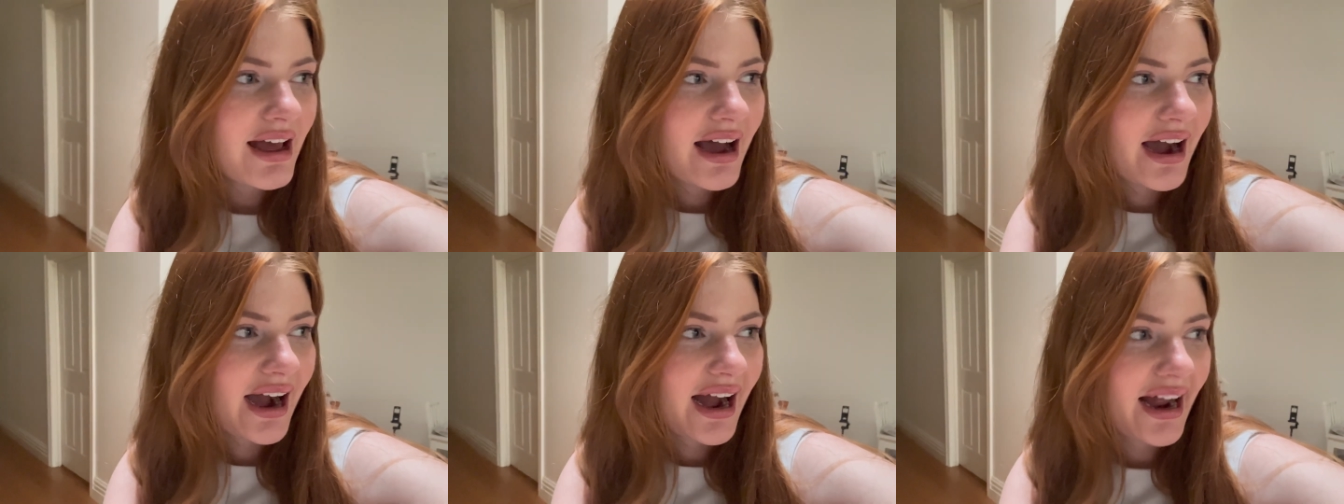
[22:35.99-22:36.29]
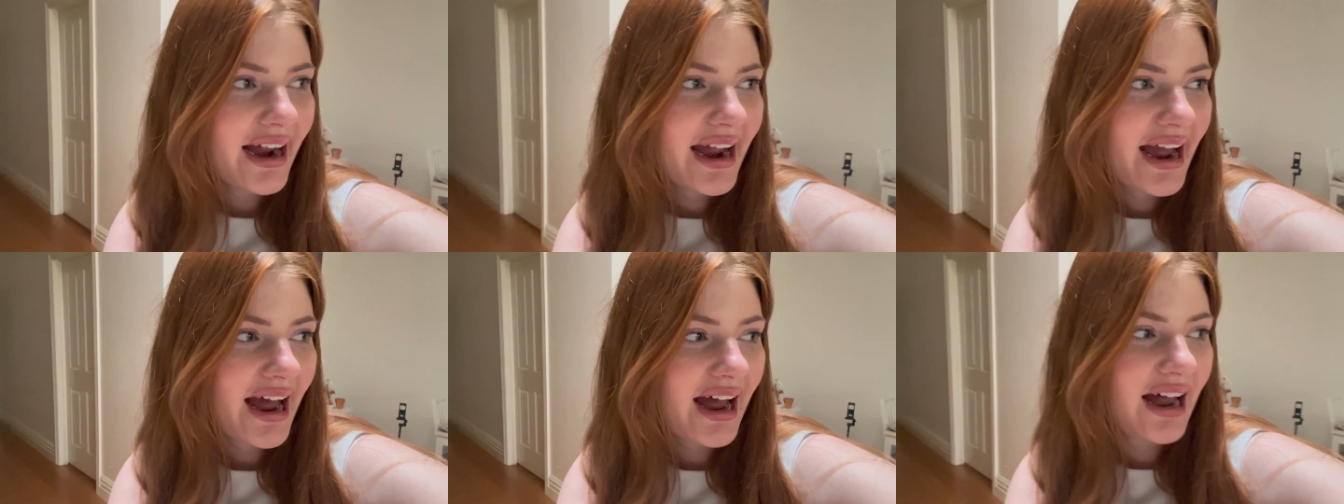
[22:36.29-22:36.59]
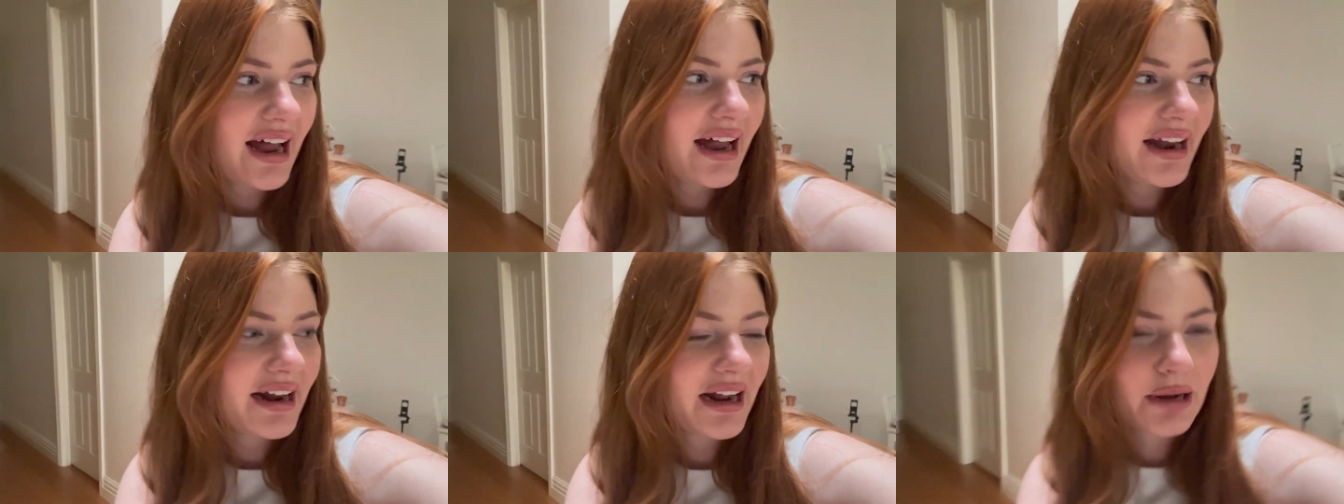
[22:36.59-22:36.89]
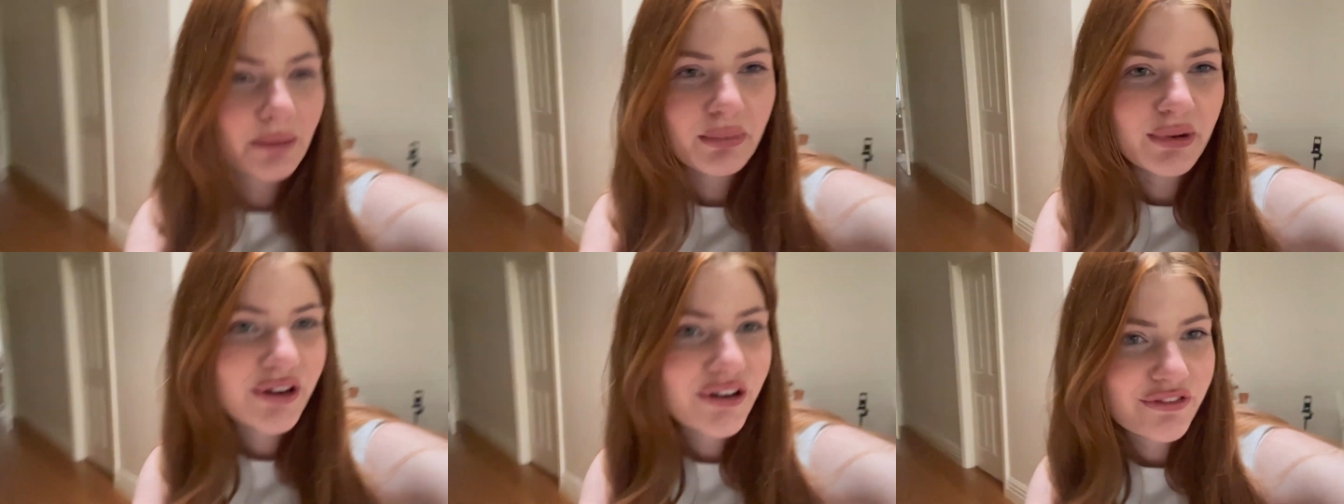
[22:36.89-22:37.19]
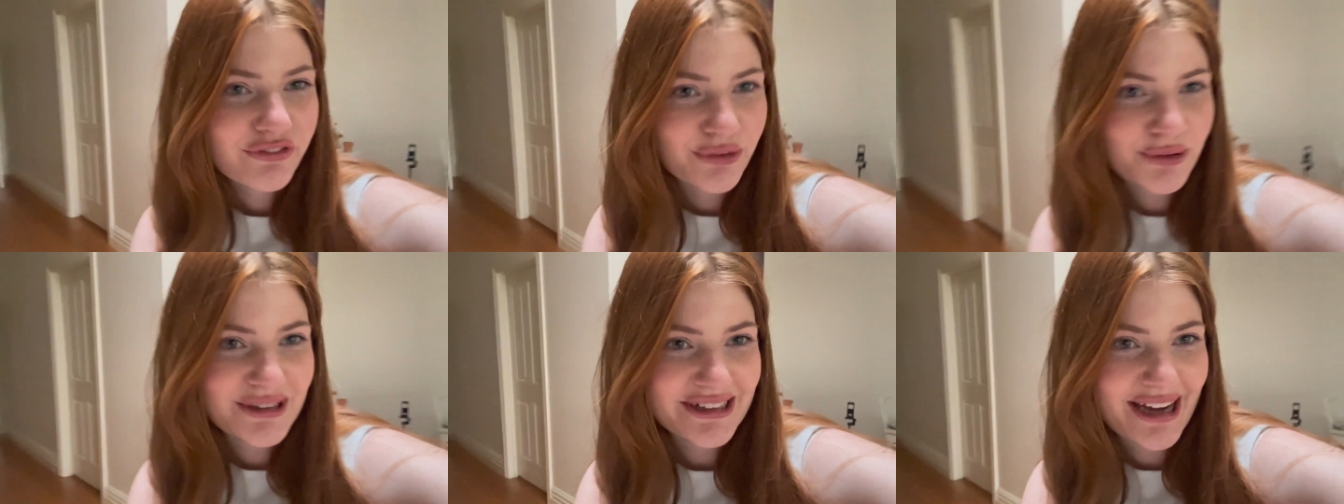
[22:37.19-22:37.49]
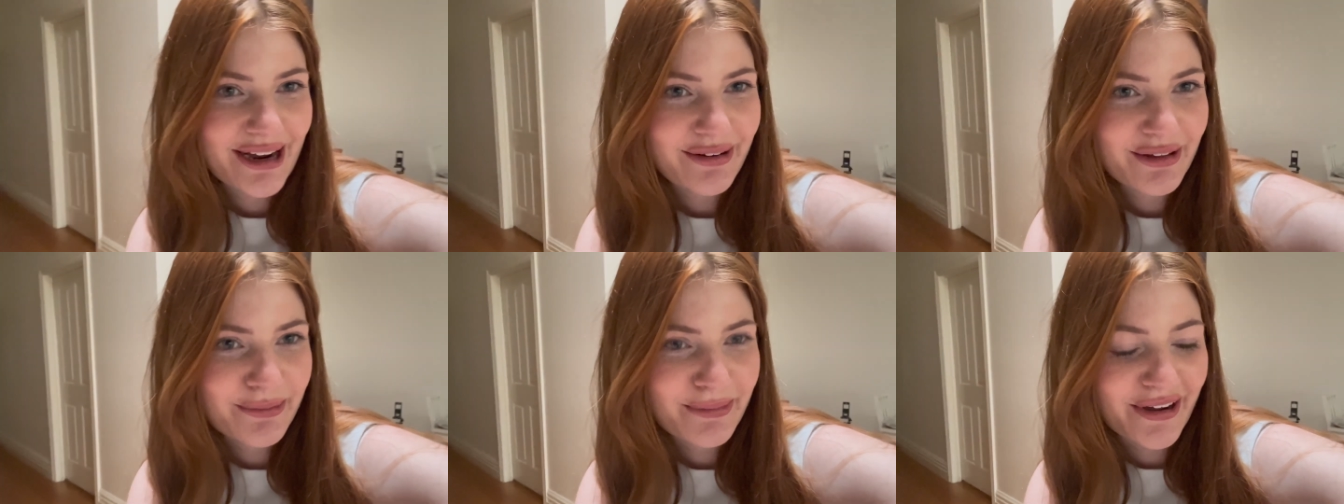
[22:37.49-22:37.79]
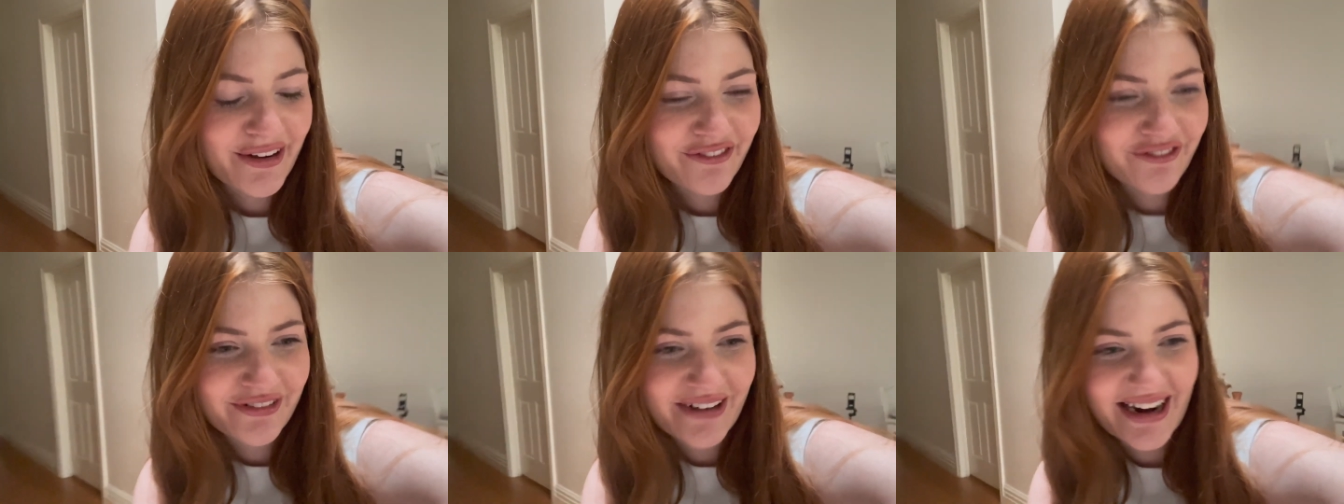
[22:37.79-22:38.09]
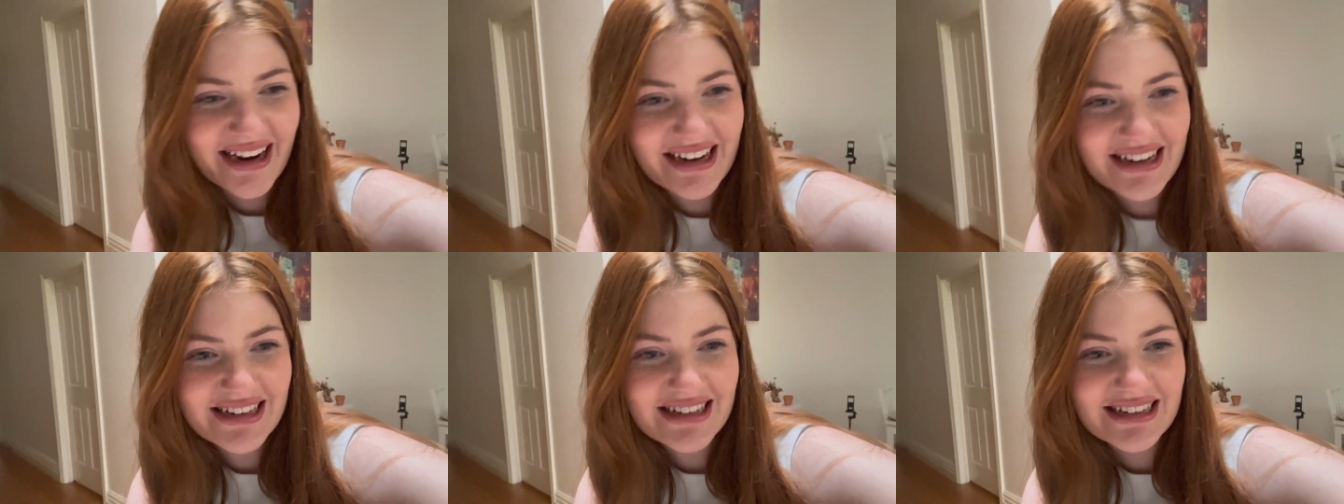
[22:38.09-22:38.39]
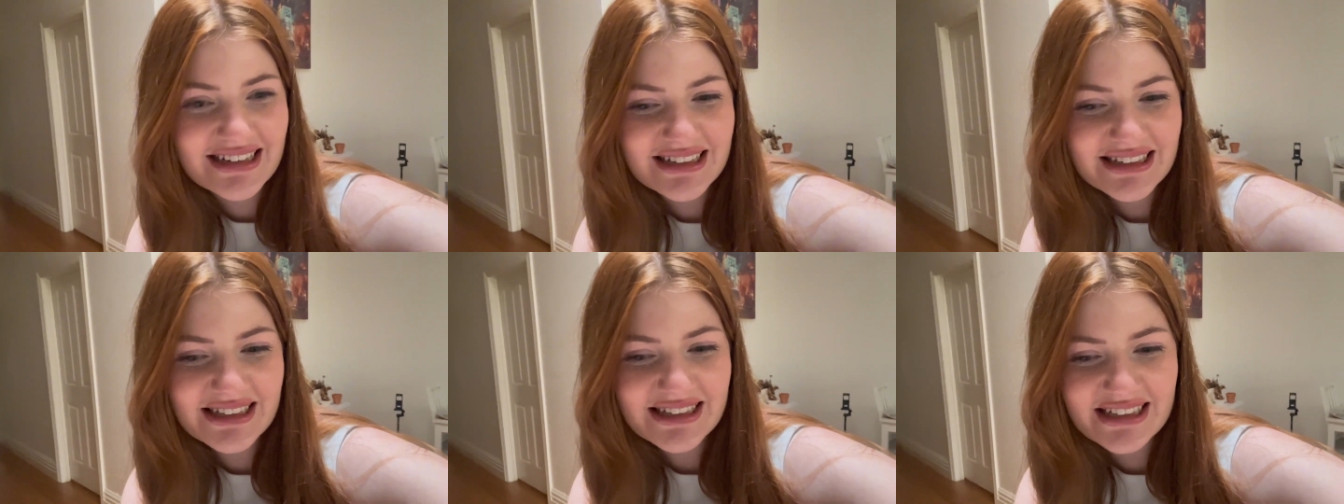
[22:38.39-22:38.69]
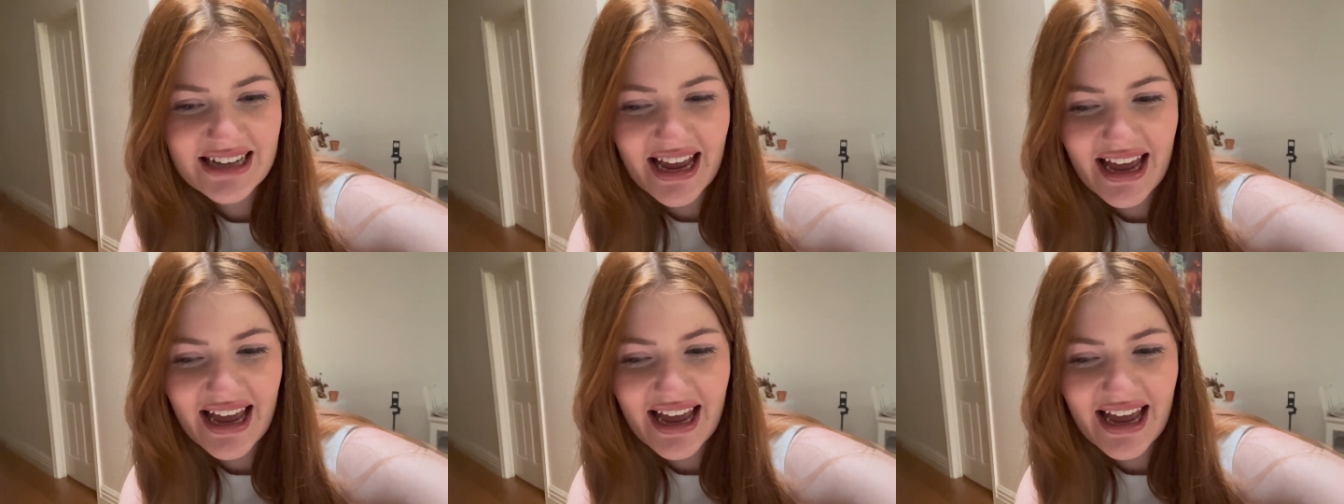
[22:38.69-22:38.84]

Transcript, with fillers: I had a beautiful day with my friends